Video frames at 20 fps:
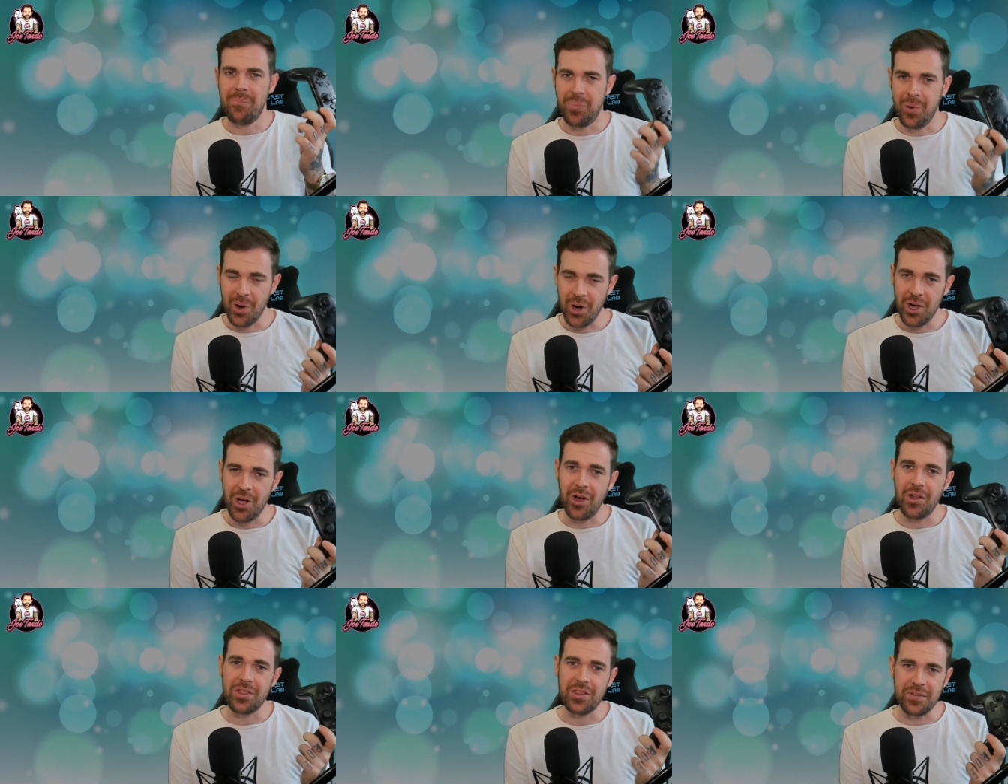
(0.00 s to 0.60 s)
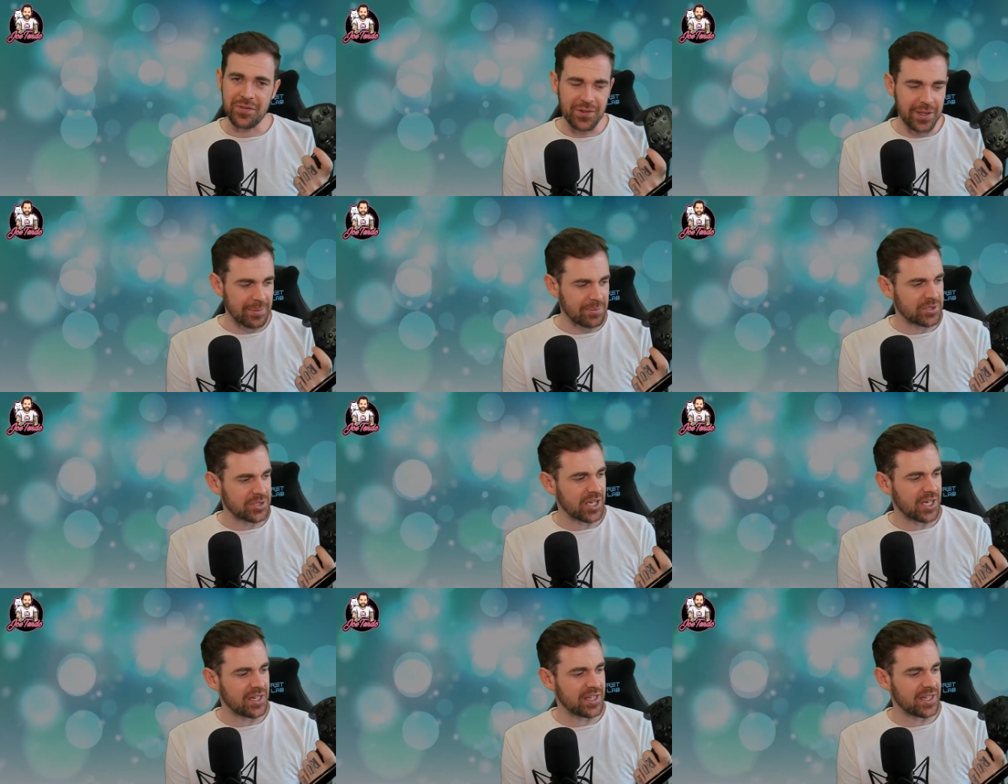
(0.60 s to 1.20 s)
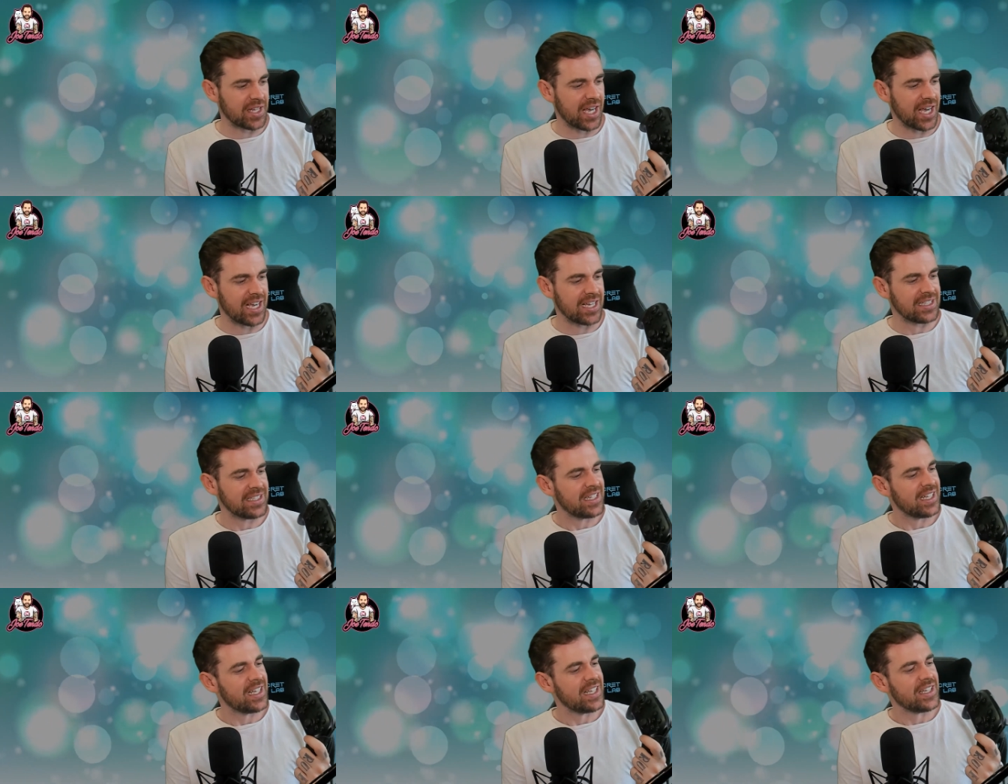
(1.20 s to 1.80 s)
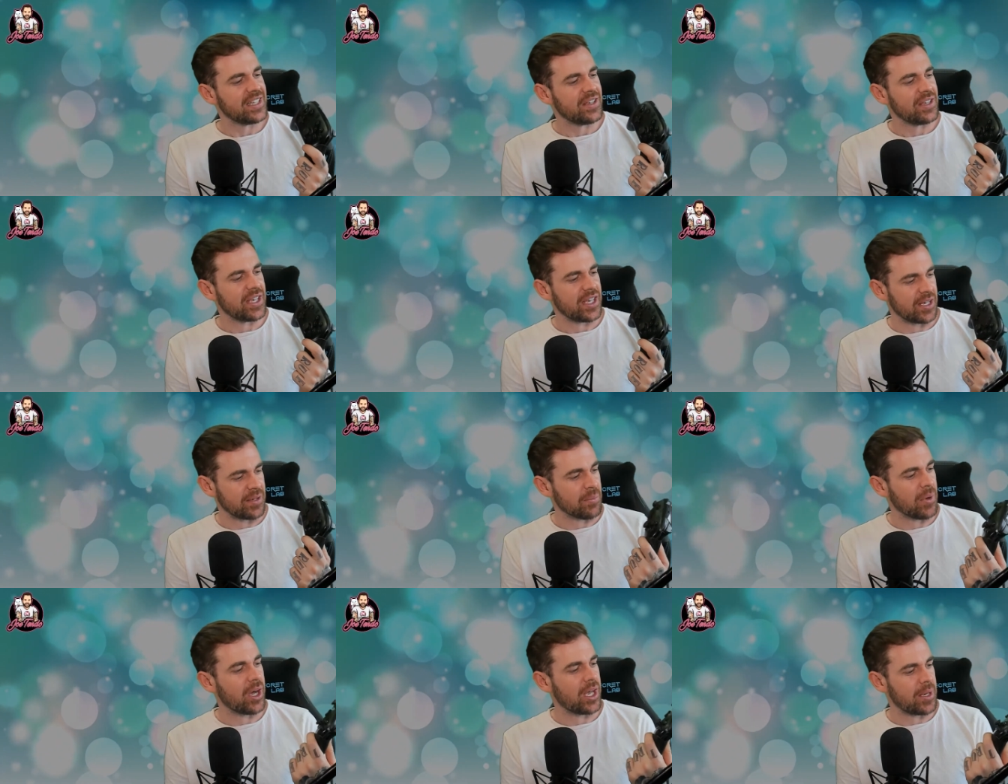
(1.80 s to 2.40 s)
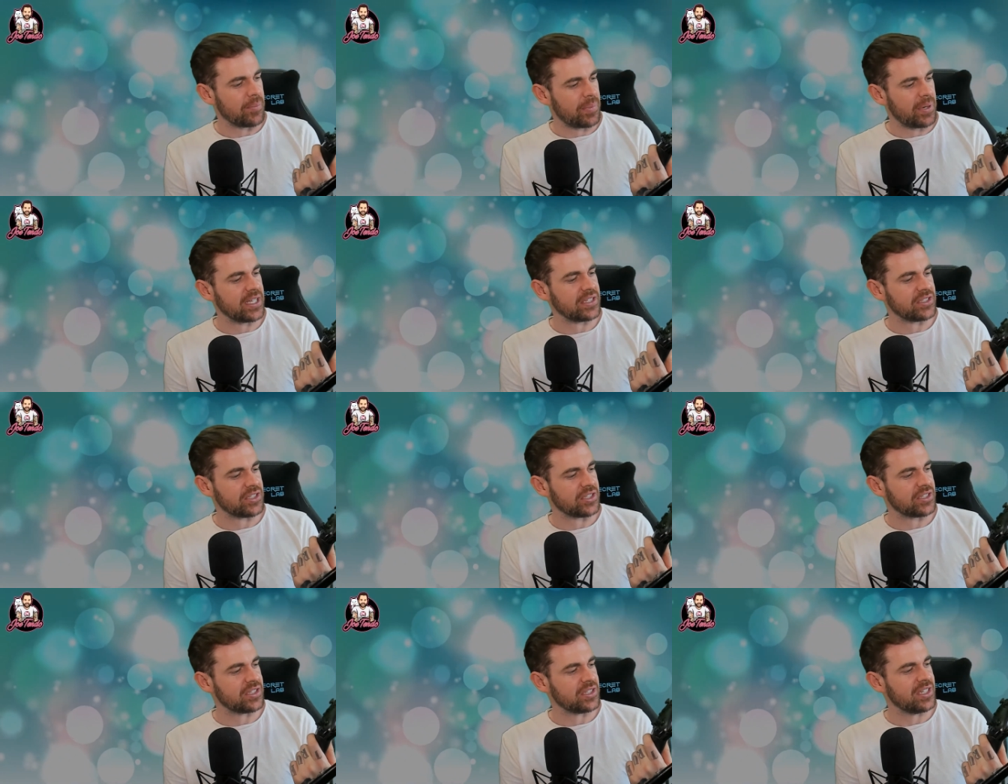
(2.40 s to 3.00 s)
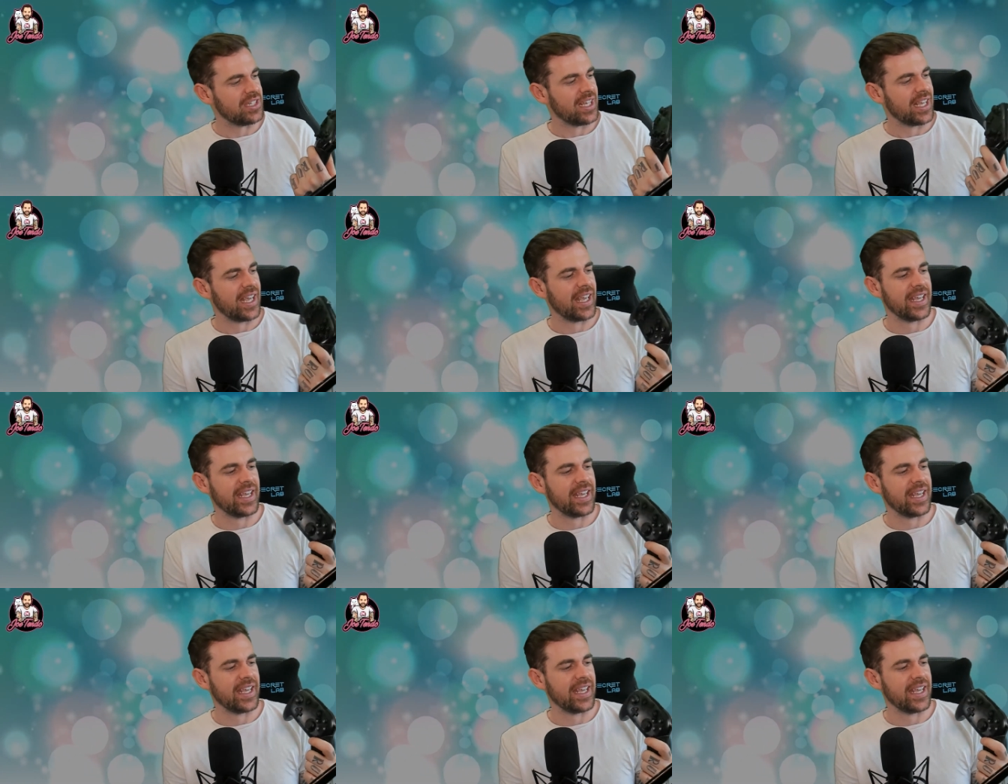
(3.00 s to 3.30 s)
But on the flip side of that, in my opinion,